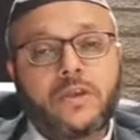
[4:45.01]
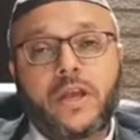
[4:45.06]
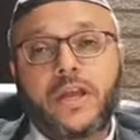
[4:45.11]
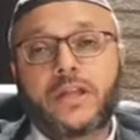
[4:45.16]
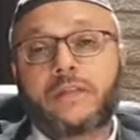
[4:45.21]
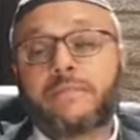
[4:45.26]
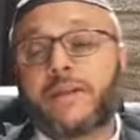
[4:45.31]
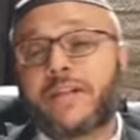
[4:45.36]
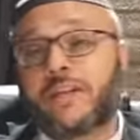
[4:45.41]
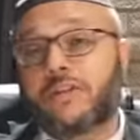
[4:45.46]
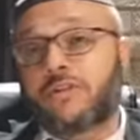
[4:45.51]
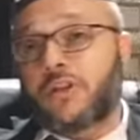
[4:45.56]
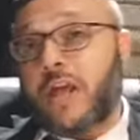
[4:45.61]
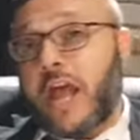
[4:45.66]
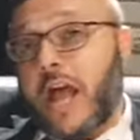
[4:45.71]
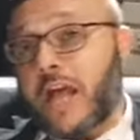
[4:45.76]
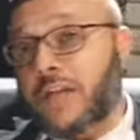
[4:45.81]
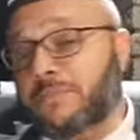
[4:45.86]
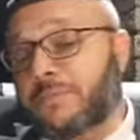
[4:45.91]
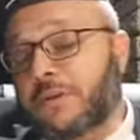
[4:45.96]
Admitted to
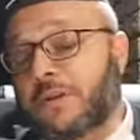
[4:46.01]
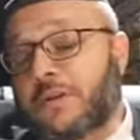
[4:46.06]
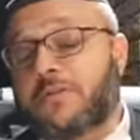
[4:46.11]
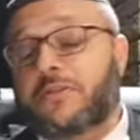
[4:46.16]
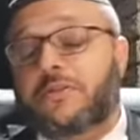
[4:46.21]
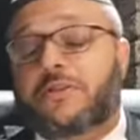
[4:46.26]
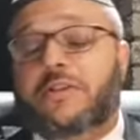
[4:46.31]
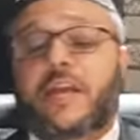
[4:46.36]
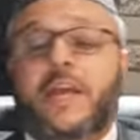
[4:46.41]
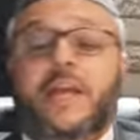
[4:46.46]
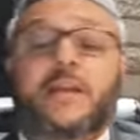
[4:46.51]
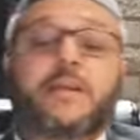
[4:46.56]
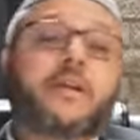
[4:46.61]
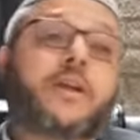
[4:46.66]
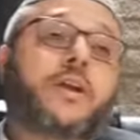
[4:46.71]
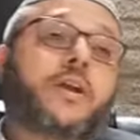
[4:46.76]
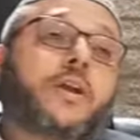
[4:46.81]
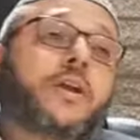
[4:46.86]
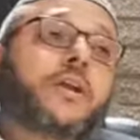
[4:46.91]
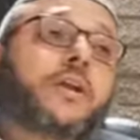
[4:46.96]
the hospital, you're saying.
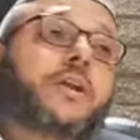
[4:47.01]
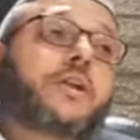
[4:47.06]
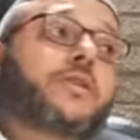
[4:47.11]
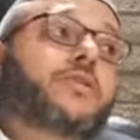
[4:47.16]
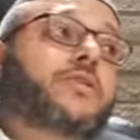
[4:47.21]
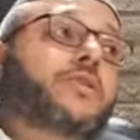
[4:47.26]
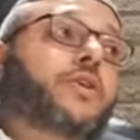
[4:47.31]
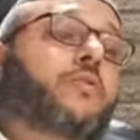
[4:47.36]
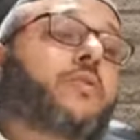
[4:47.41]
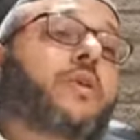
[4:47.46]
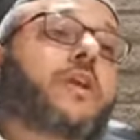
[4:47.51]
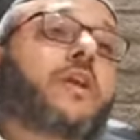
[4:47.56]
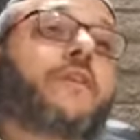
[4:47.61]
So what